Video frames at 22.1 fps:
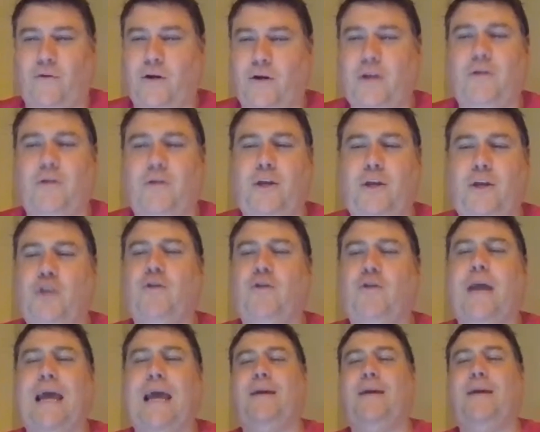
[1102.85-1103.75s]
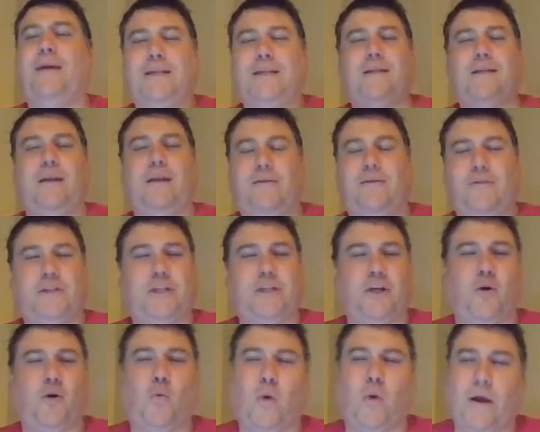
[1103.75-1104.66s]
You name it, he's on every
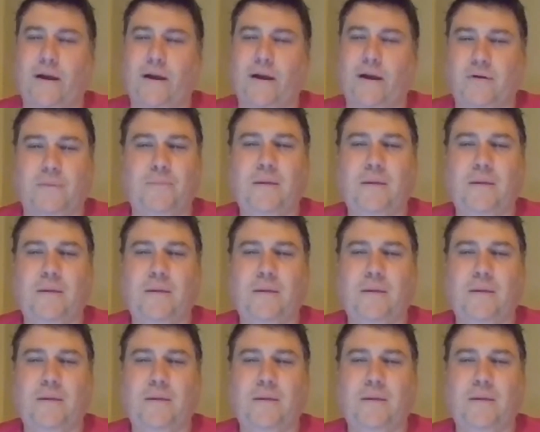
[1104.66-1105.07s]
single one of them.